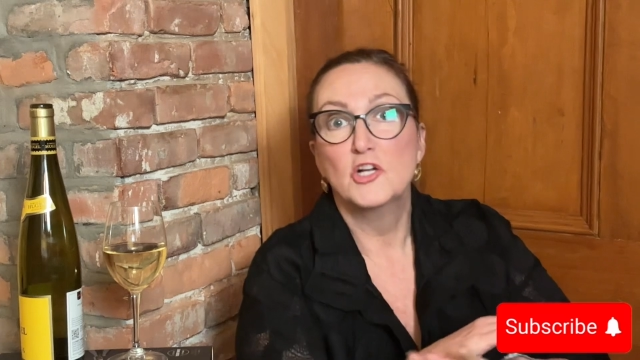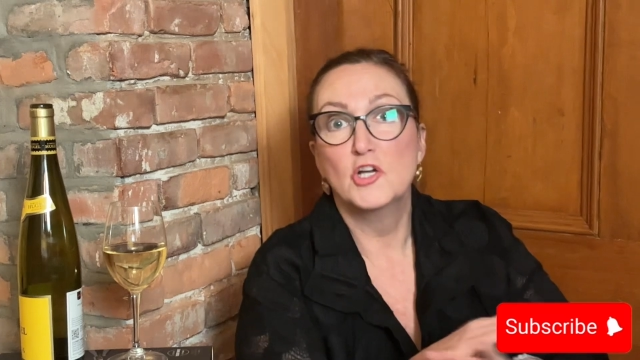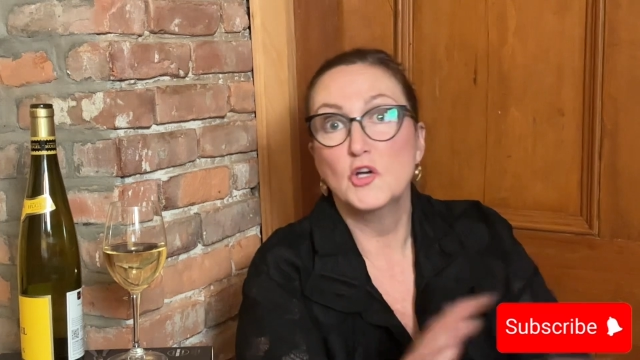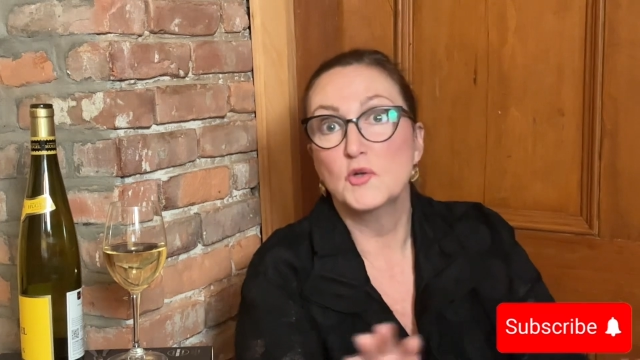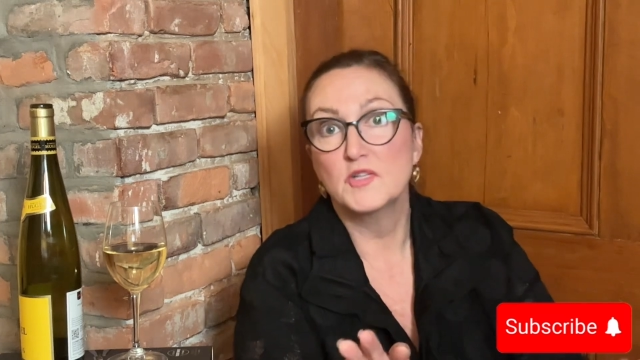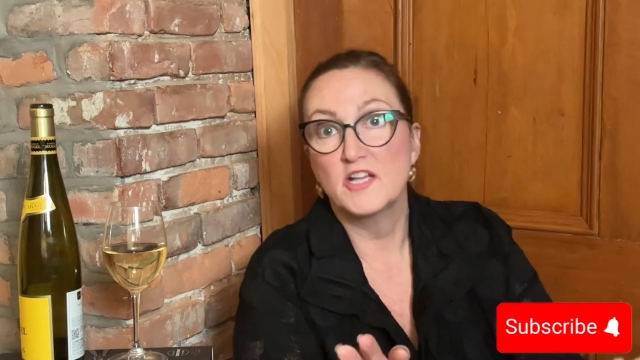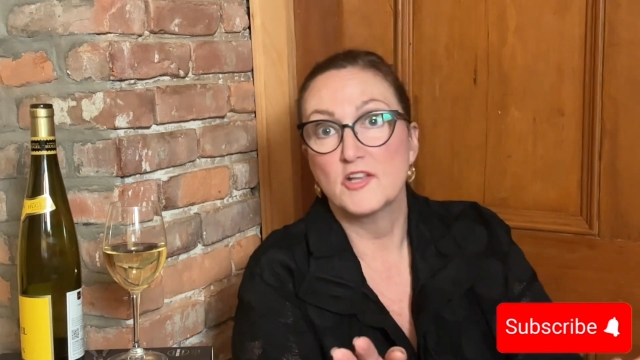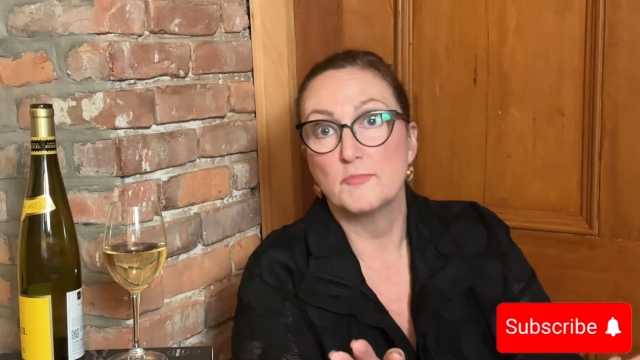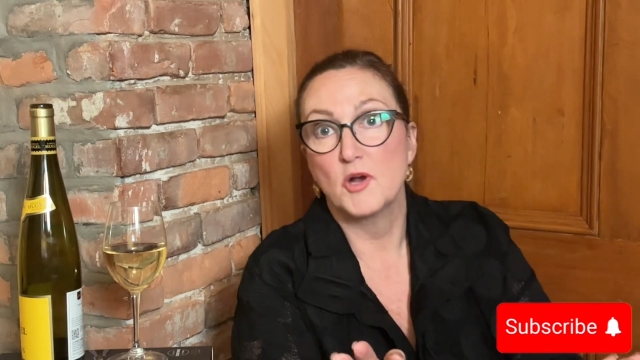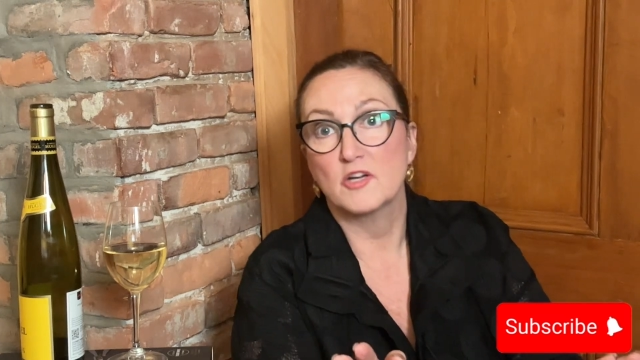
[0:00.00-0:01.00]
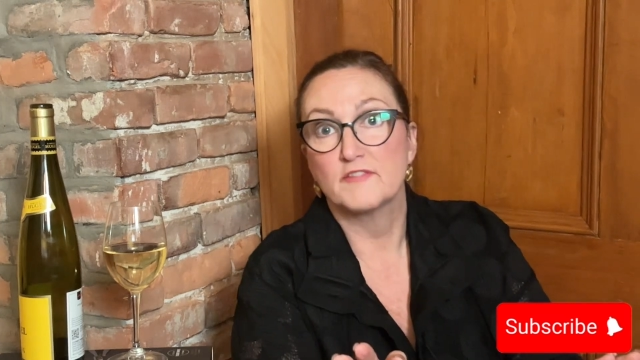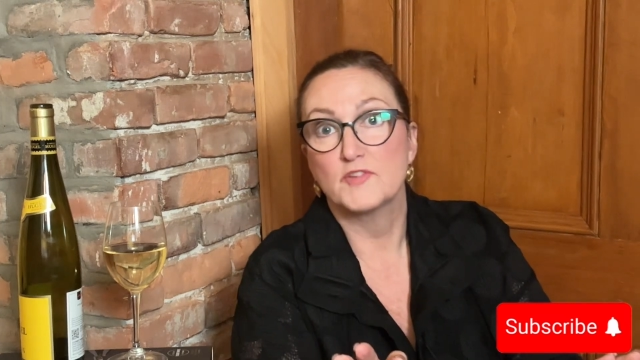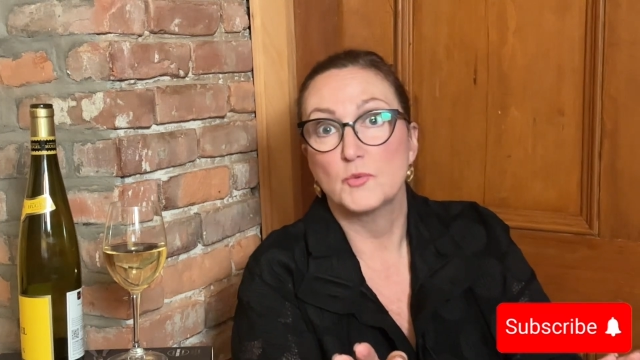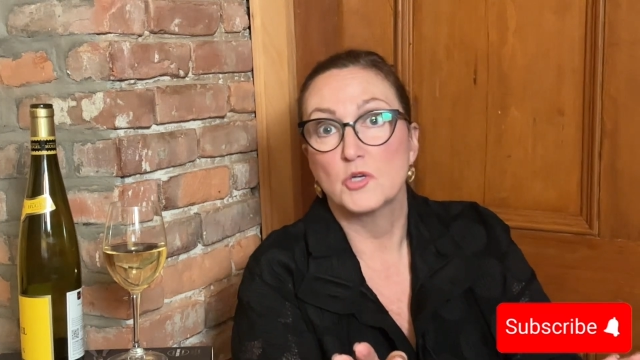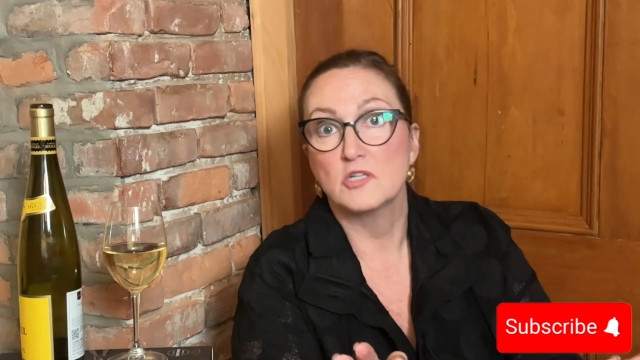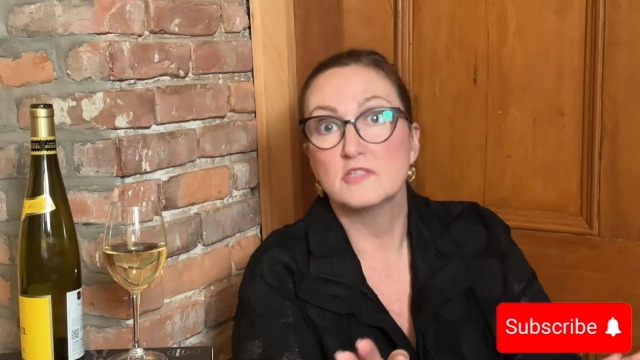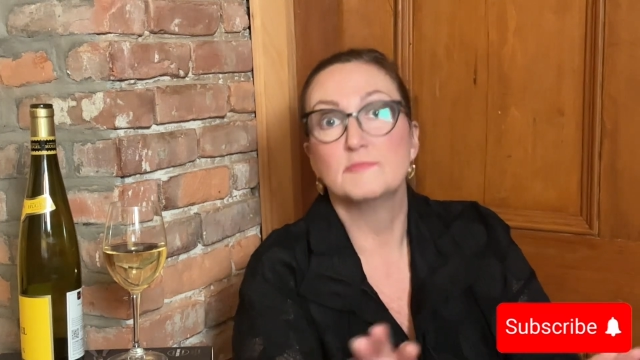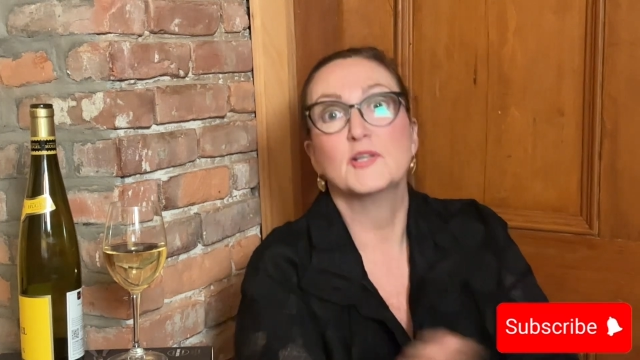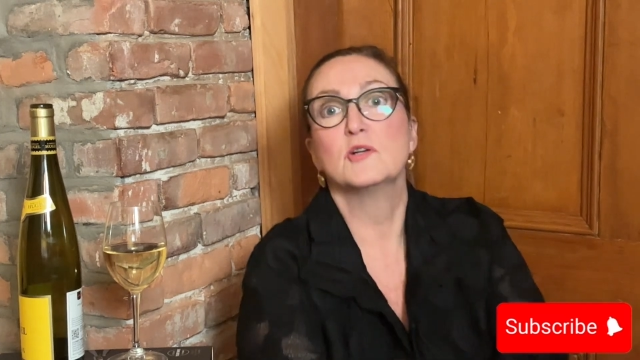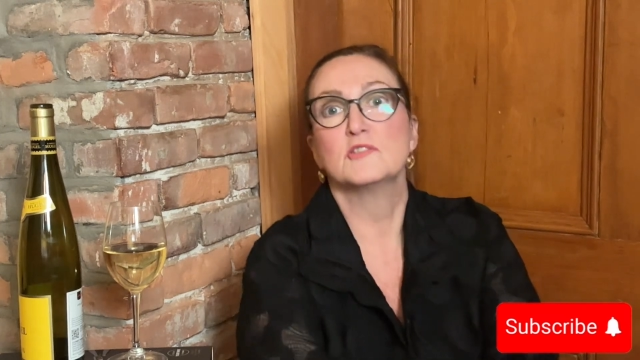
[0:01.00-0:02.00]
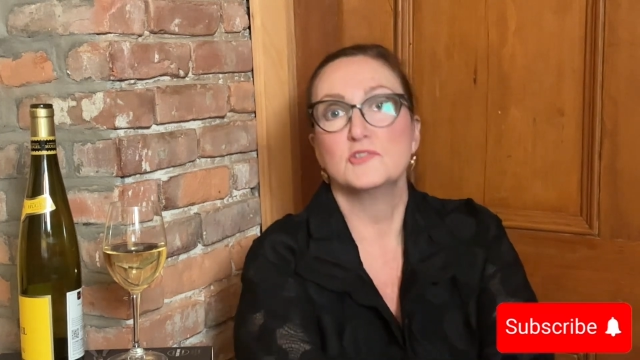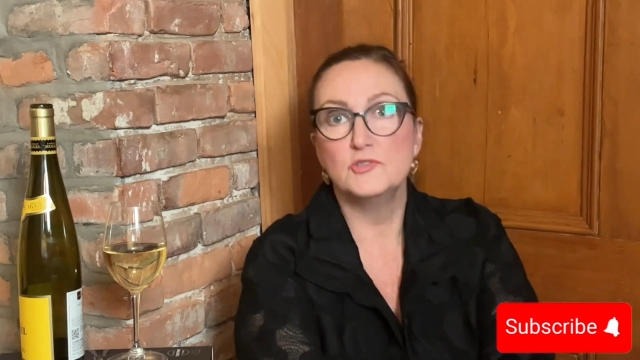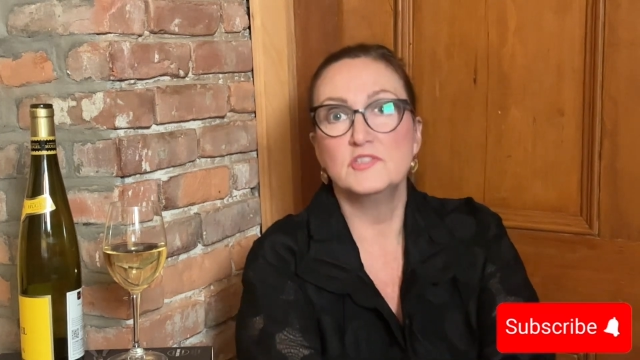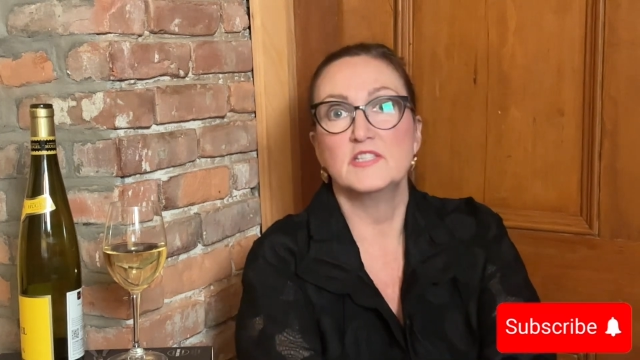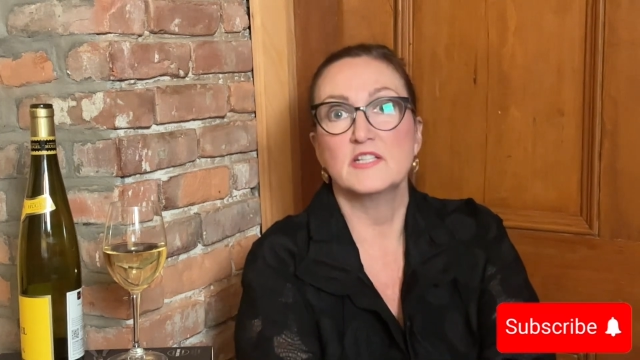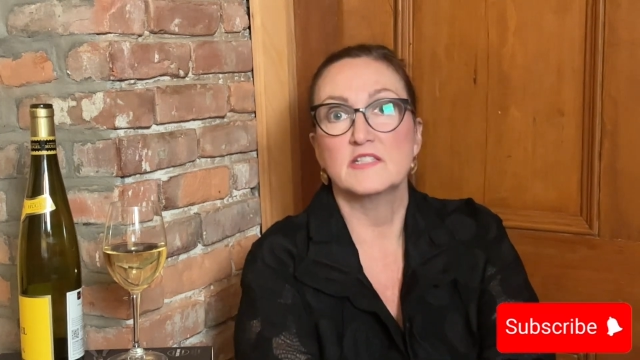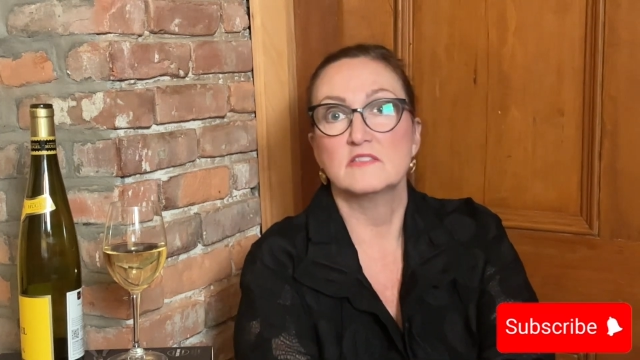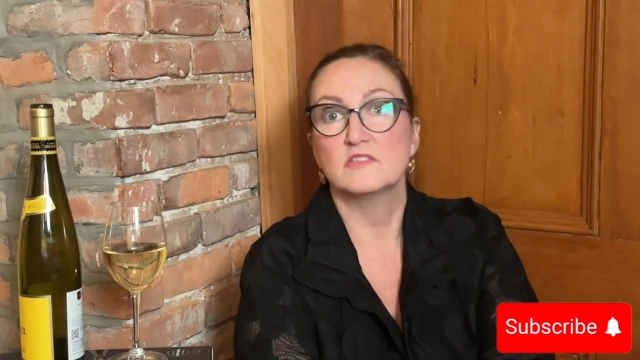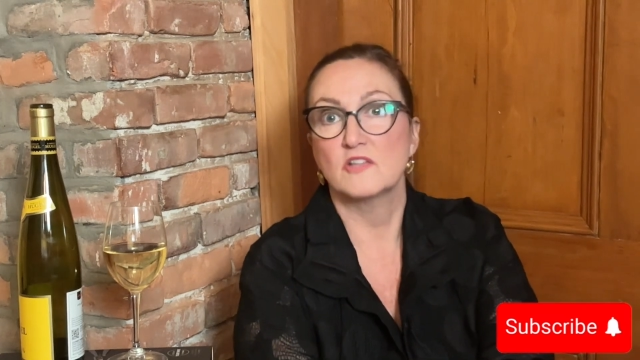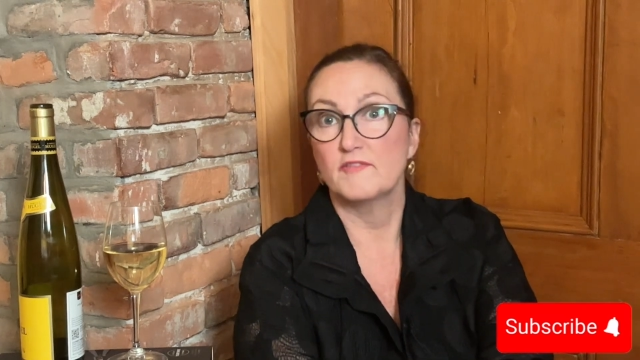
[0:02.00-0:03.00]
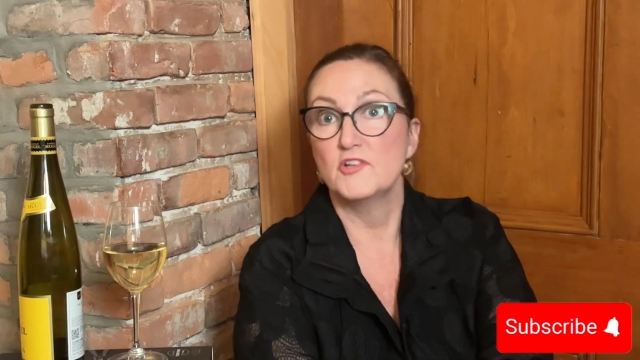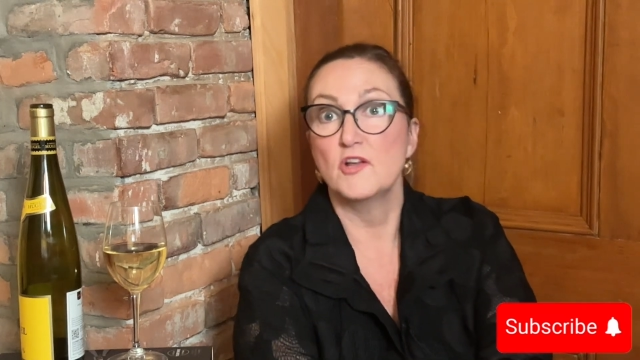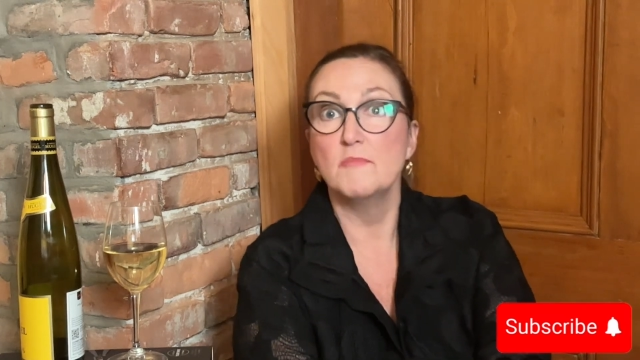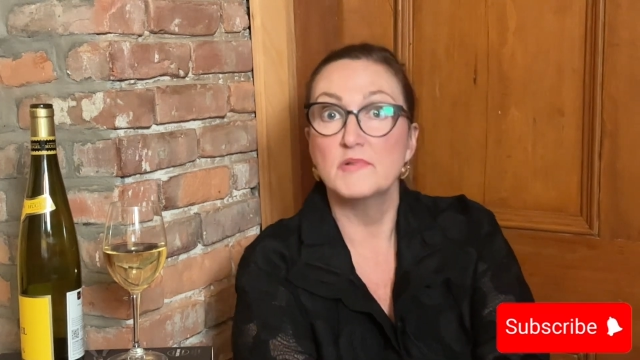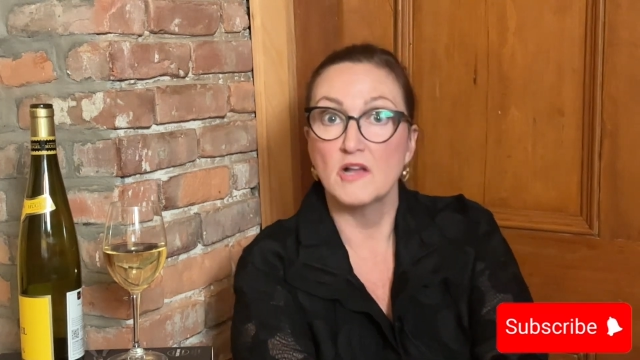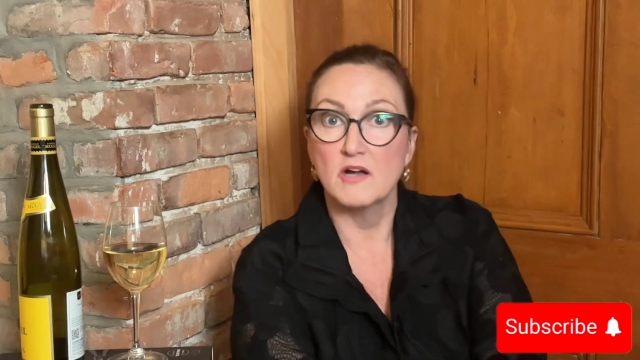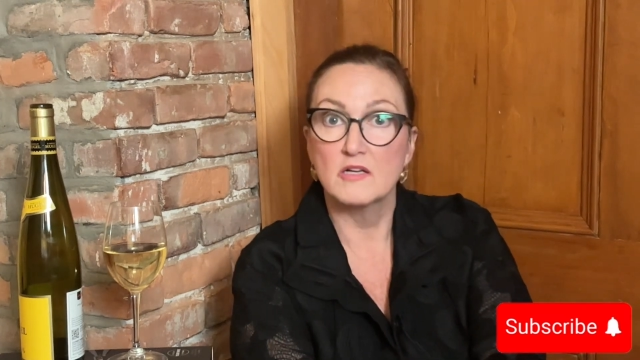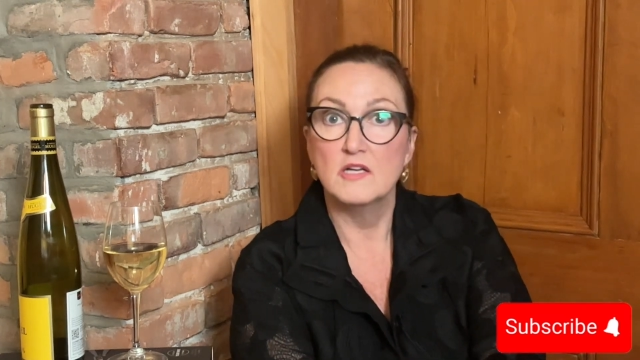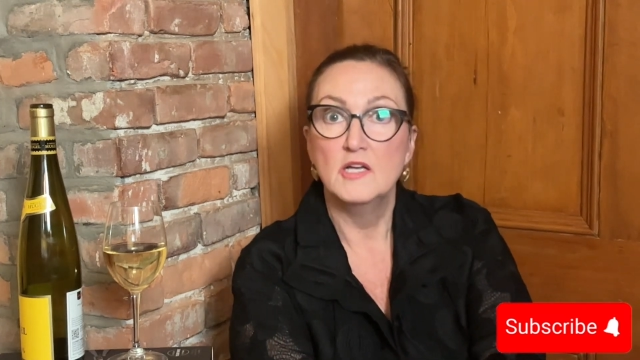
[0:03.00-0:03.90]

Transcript: go to another part of the world, because New Zealand's Sauvignon Blanc